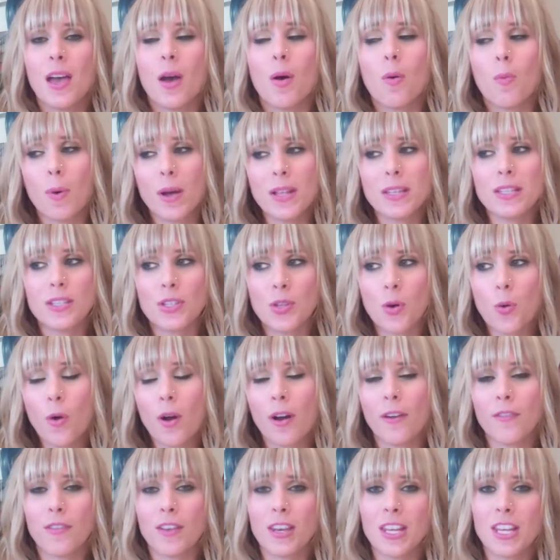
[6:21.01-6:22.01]
once the
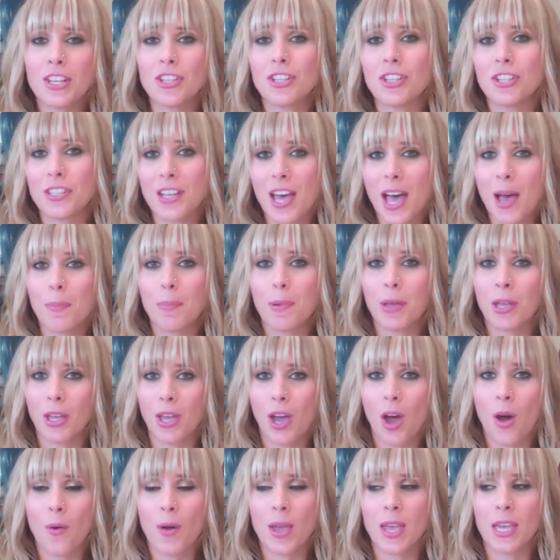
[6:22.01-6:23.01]
orphanage is up and
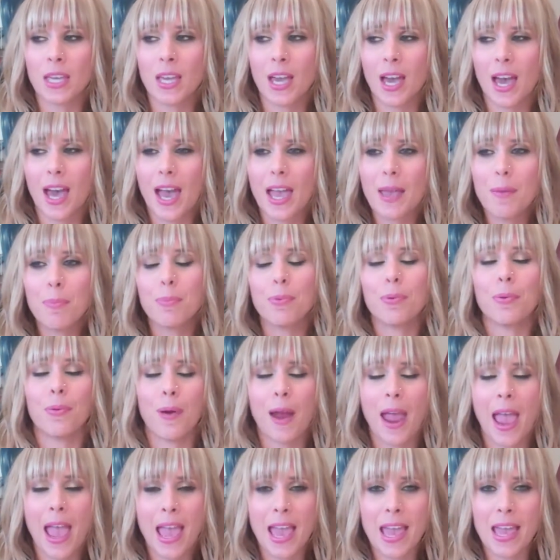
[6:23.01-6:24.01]
going, I
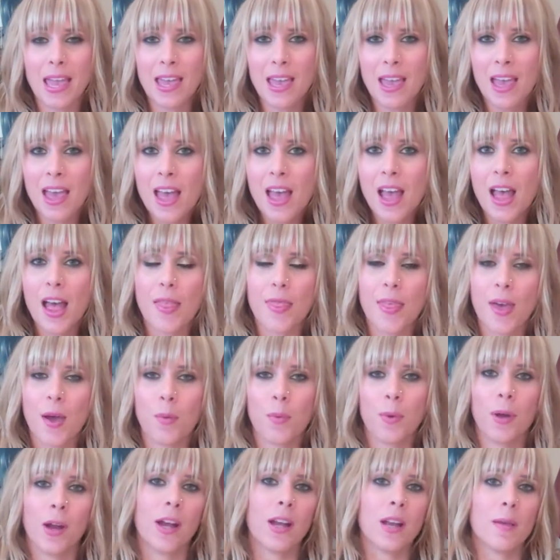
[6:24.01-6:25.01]
pray that
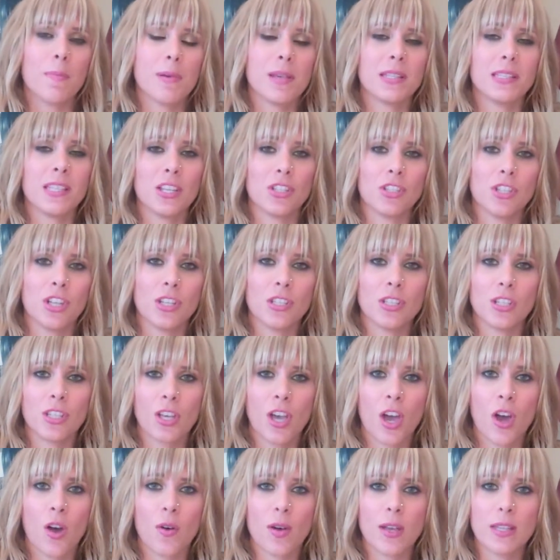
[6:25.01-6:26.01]
we're in a position to
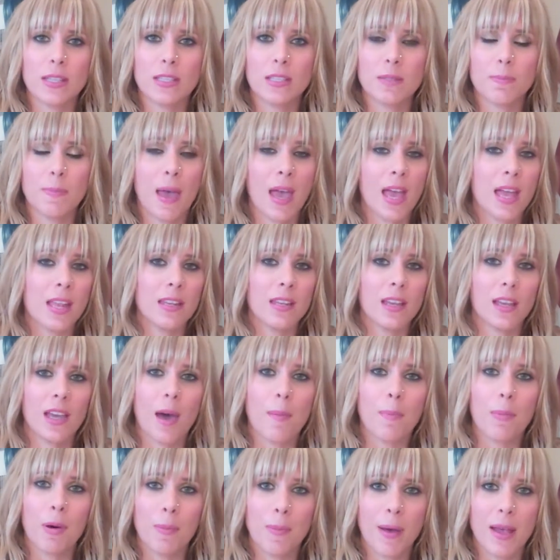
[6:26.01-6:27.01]
go and spend a
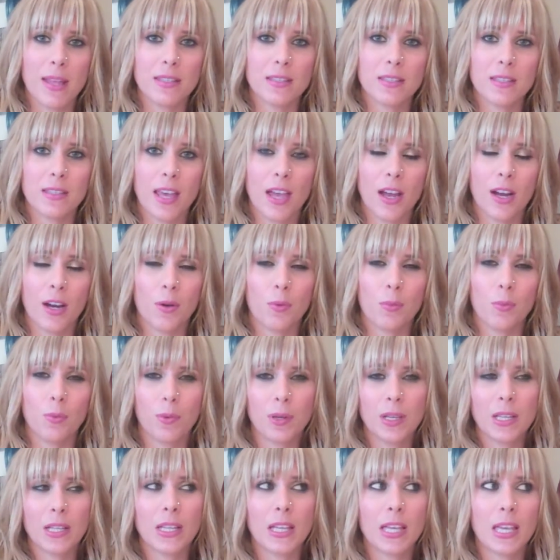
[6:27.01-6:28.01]
couple months there,
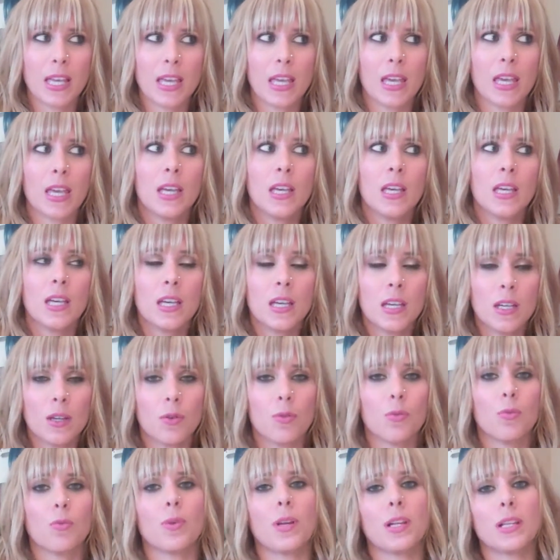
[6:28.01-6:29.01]
really
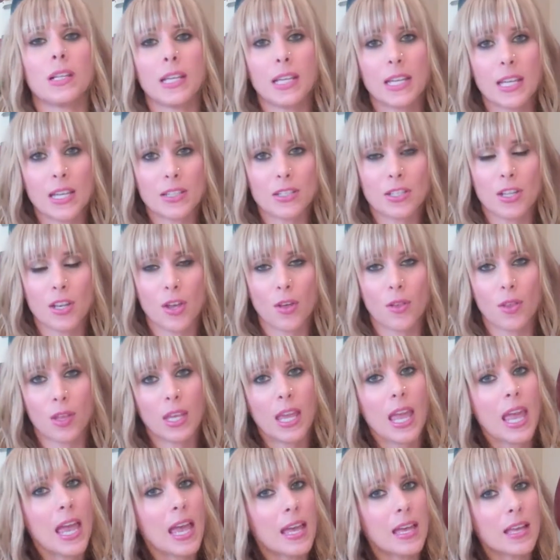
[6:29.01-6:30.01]
get to know the
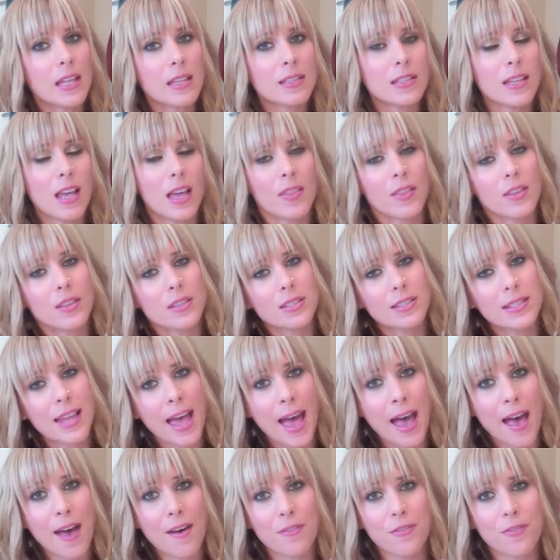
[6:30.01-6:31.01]
kids and the
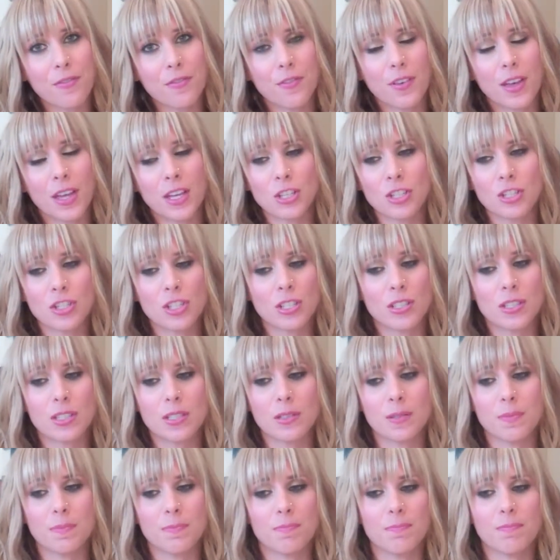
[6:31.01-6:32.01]
staff, and just,
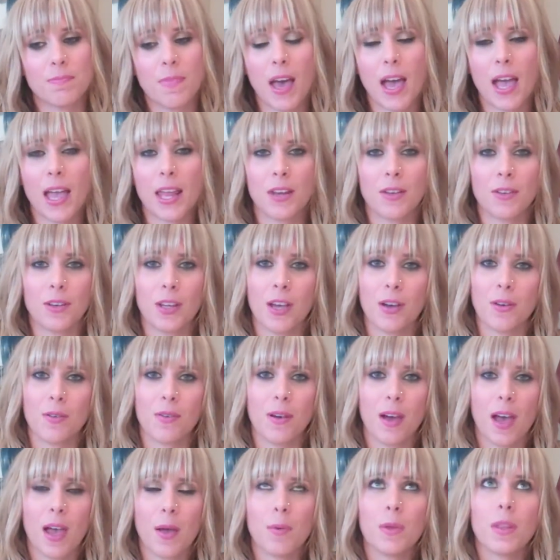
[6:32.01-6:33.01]
I don't know,
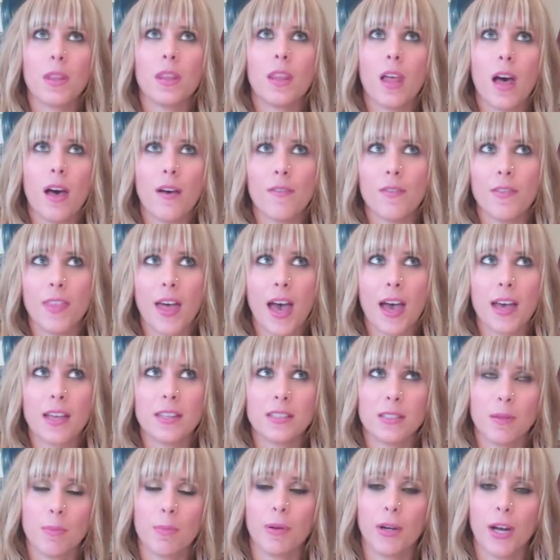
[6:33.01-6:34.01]
I would love that.
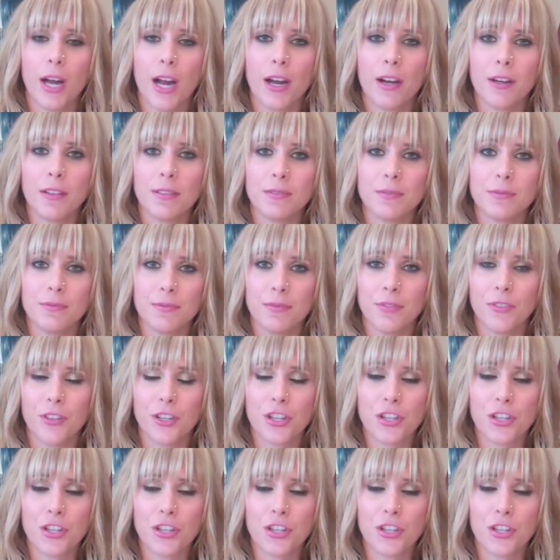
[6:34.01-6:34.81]
It's a prayer for